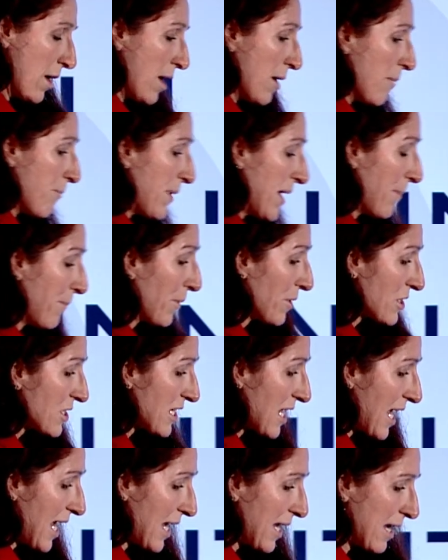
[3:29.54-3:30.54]
People
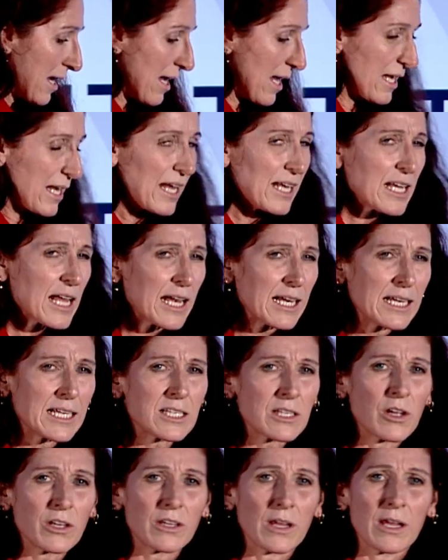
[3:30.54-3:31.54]
say, and it's
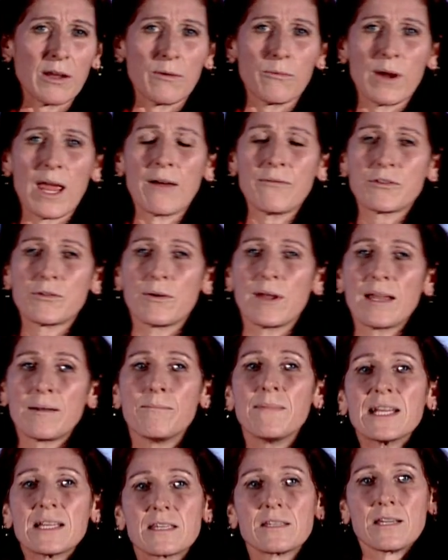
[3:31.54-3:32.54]
not, we have to
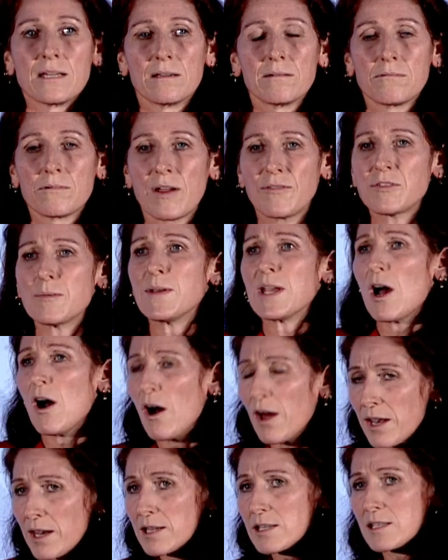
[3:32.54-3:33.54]
admit, we have to be
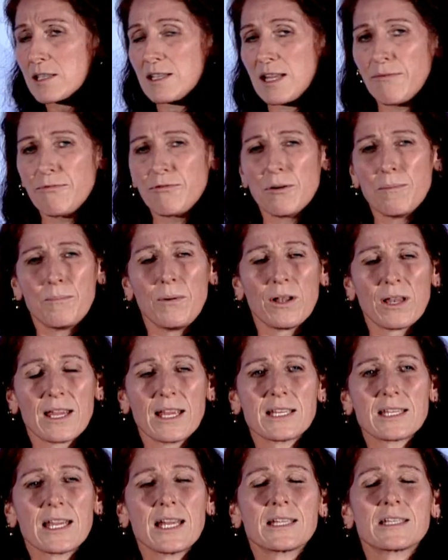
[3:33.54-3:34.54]
honest, that football,
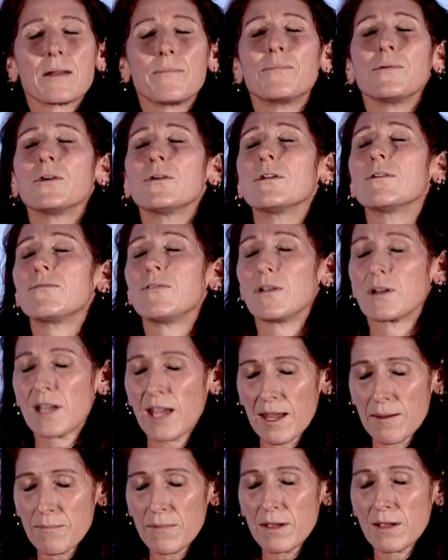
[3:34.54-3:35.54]
it's a beautiful
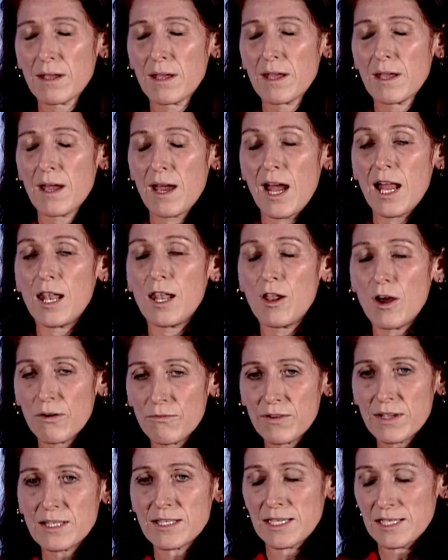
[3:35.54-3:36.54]
game. I love
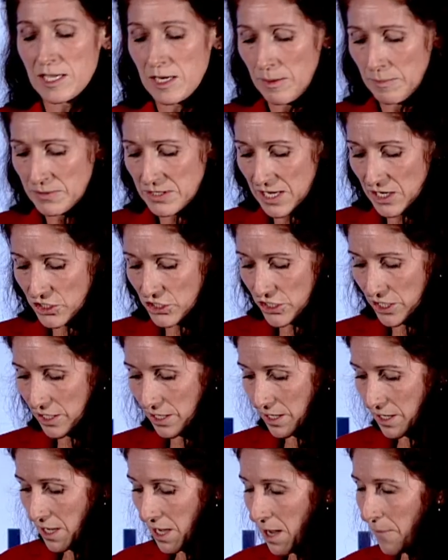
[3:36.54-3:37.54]
it, it's an obsession.
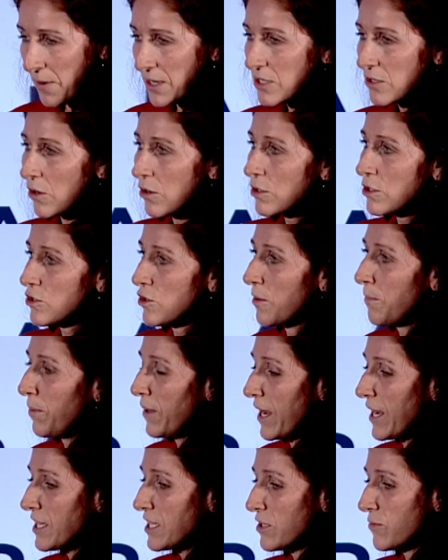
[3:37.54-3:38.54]
But it's also a
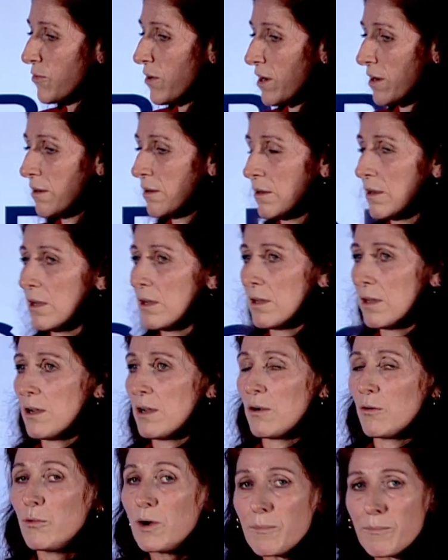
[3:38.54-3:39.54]
place where
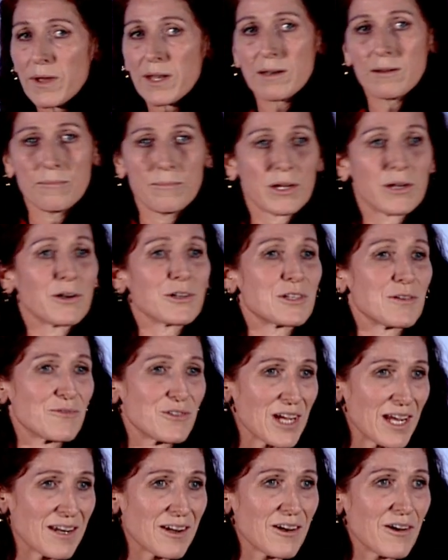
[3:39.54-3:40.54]
women, because of
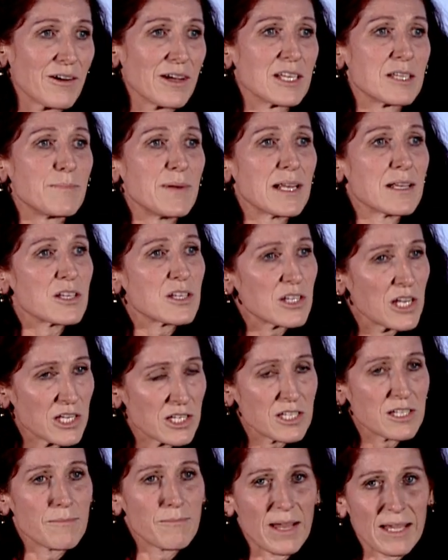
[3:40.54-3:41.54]
gender, is being
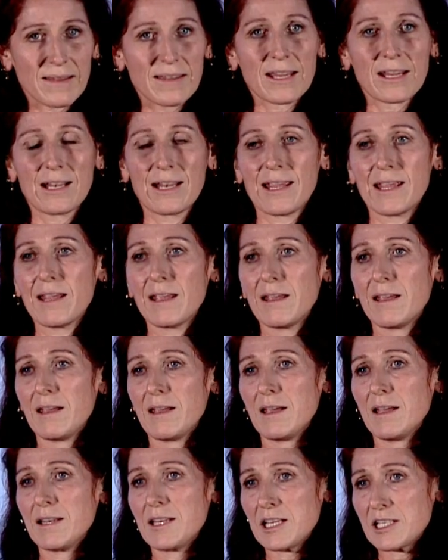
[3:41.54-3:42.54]
systematically
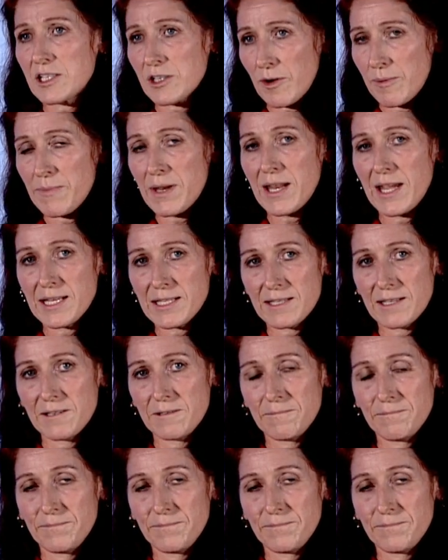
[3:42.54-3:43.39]
discriminated.